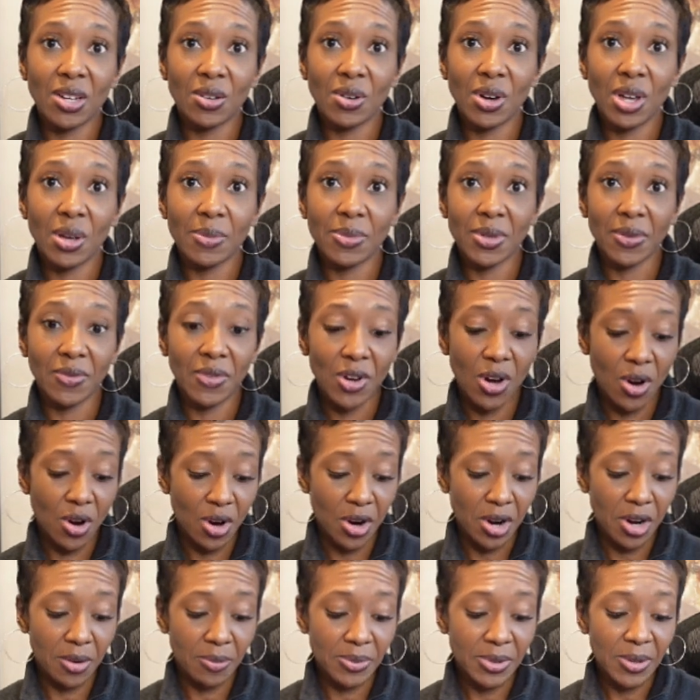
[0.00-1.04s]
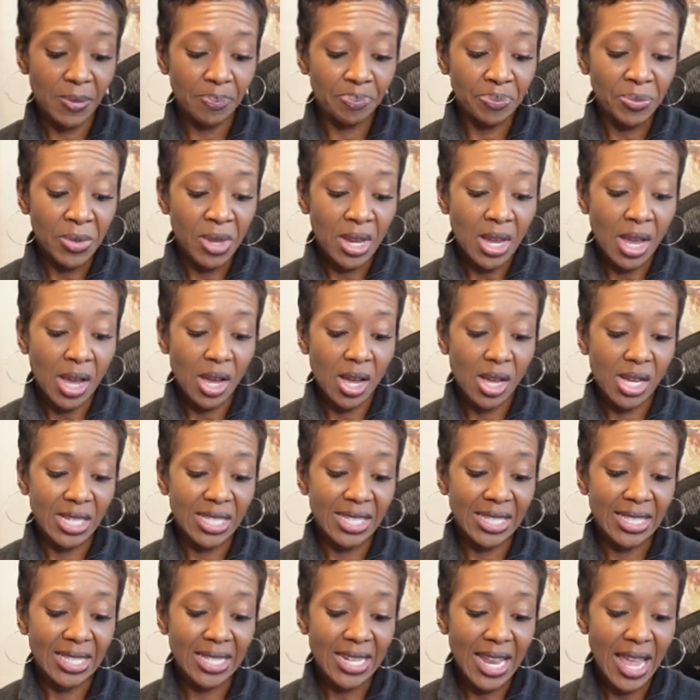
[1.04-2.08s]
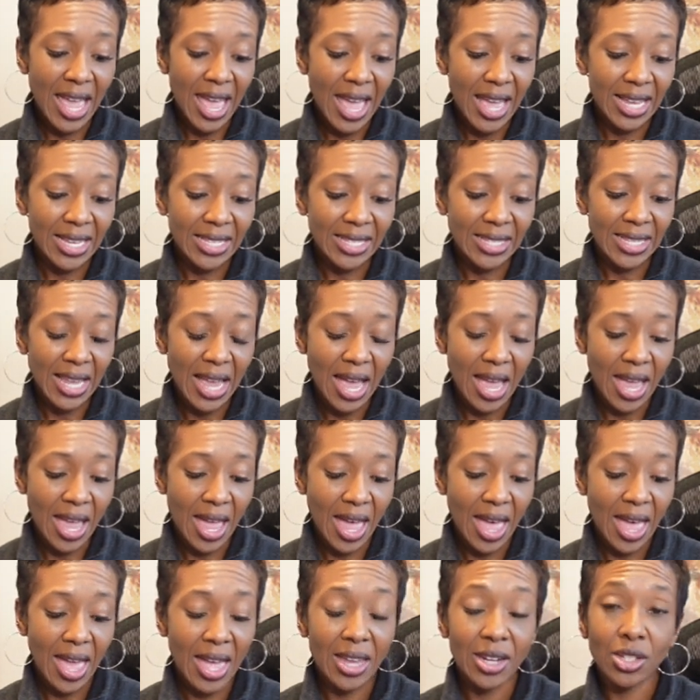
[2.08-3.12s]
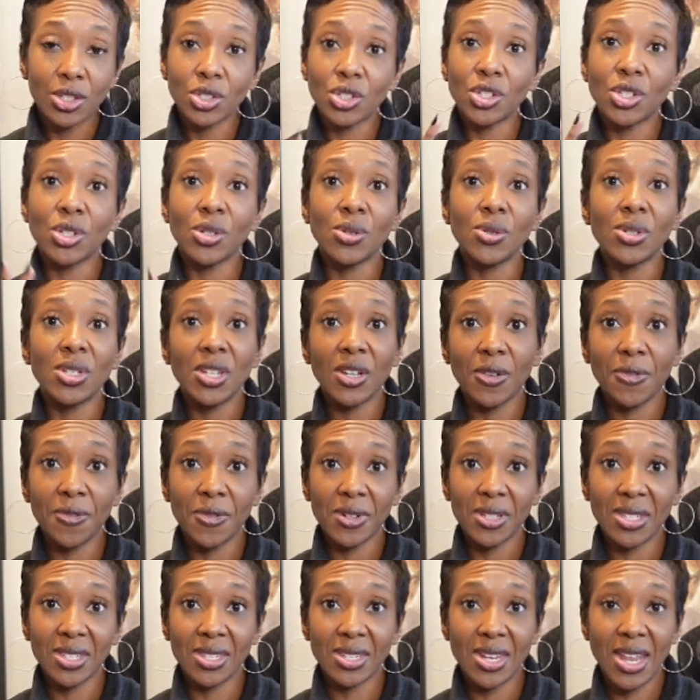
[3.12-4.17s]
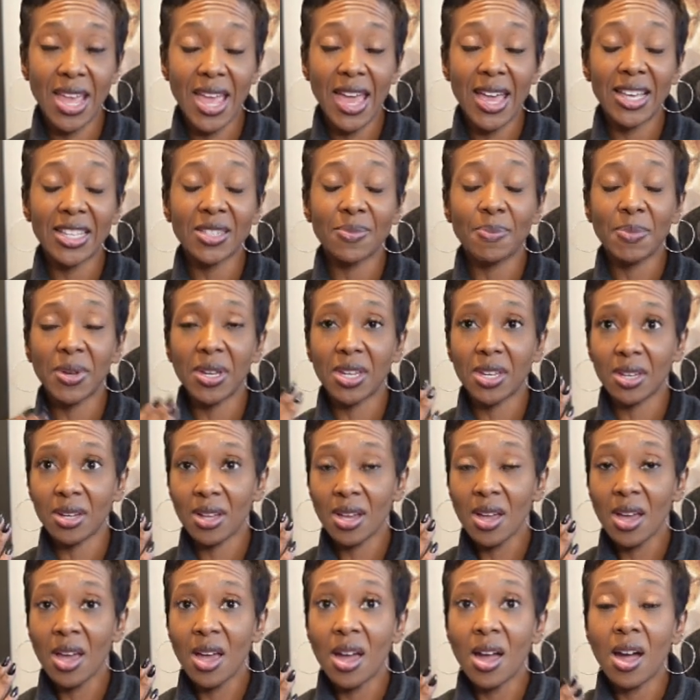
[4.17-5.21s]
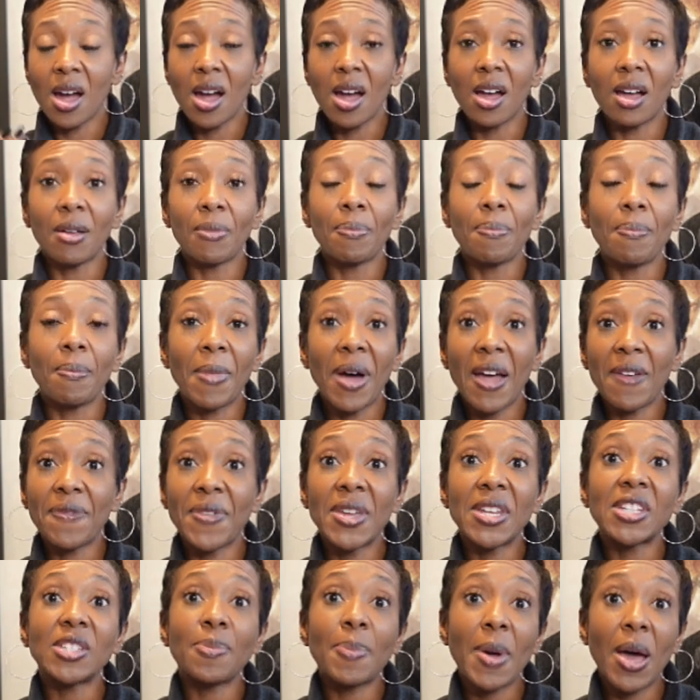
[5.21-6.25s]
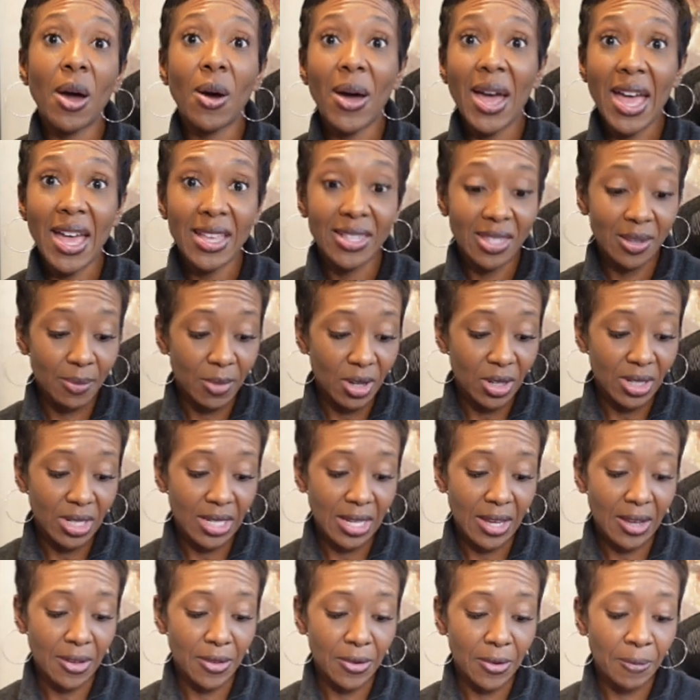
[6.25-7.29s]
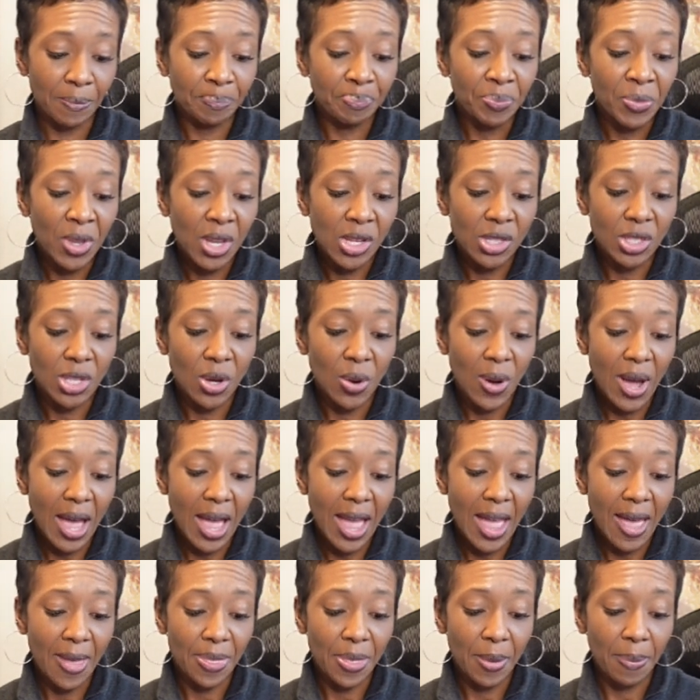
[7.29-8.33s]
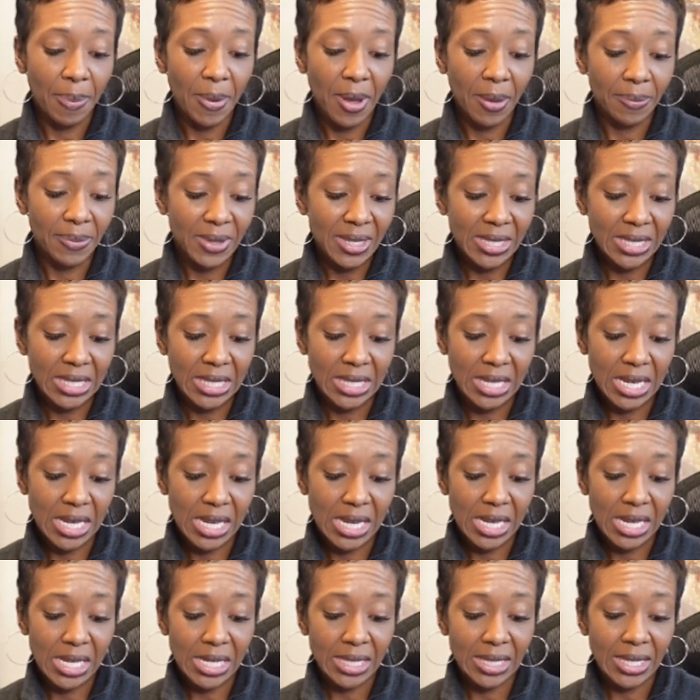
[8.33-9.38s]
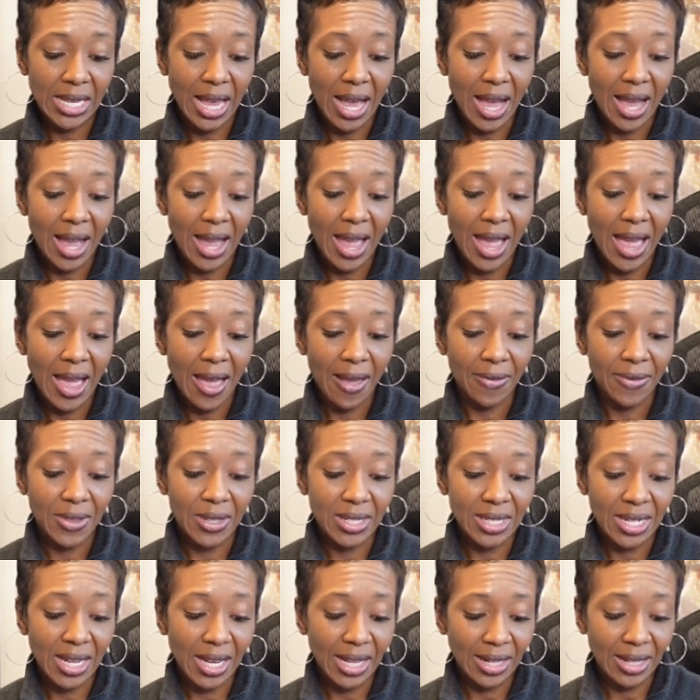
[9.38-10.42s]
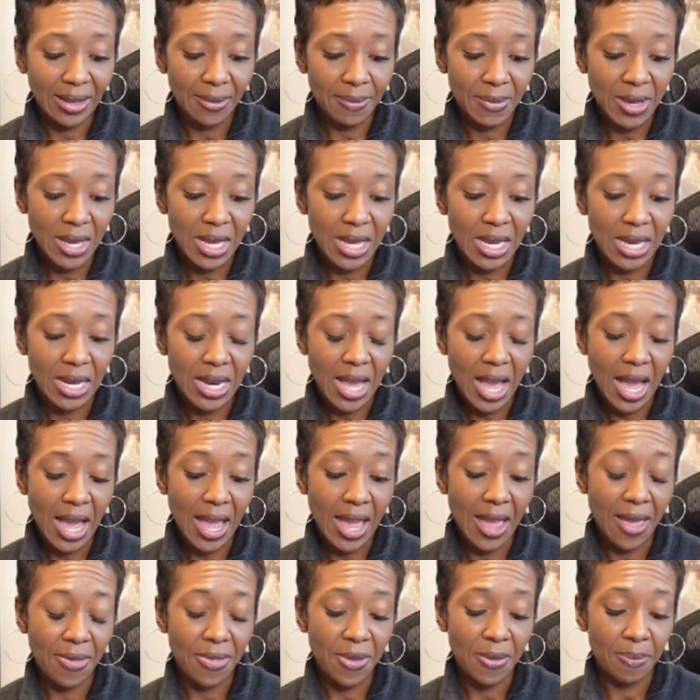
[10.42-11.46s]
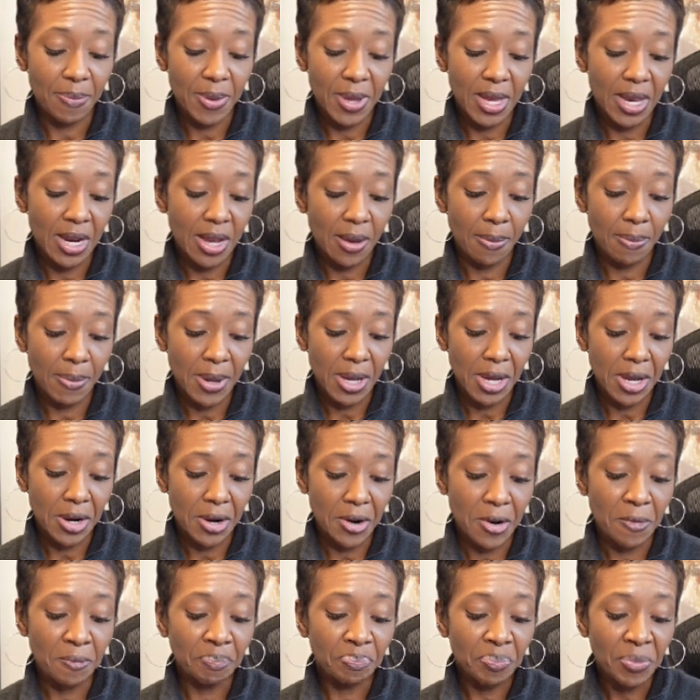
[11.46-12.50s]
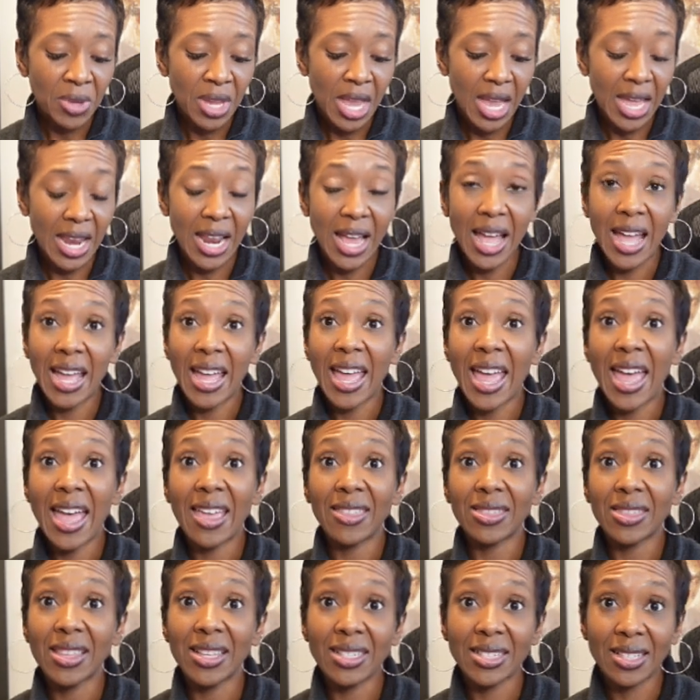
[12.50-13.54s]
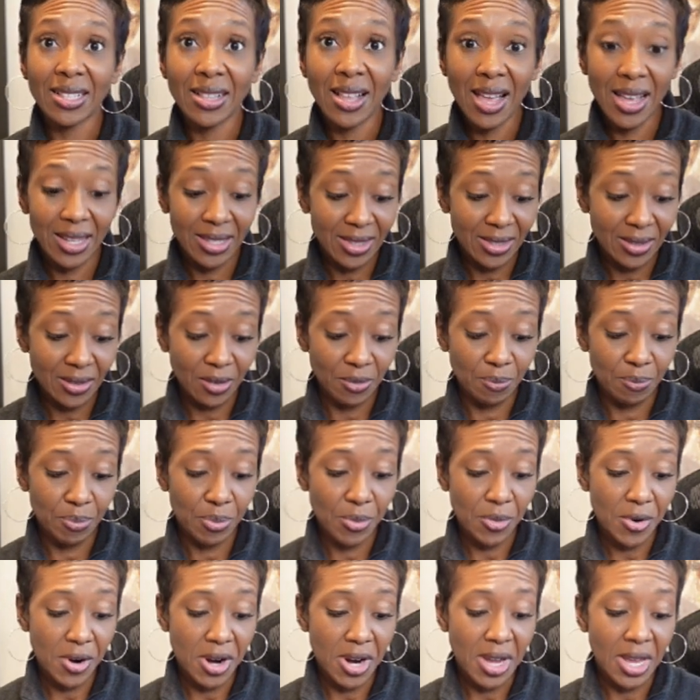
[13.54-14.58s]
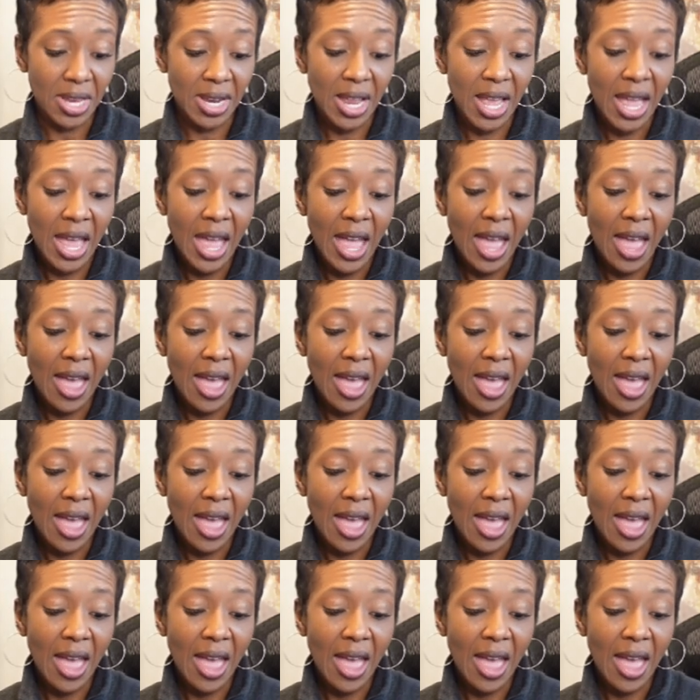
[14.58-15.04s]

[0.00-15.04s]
grams of carbs. Snacks, I had 2 different snacks, but MyFitnessPal adds them all together. So I had the pumpkin seeds, I had the deli meat, I had the peanut butter, and I had the slice of bread.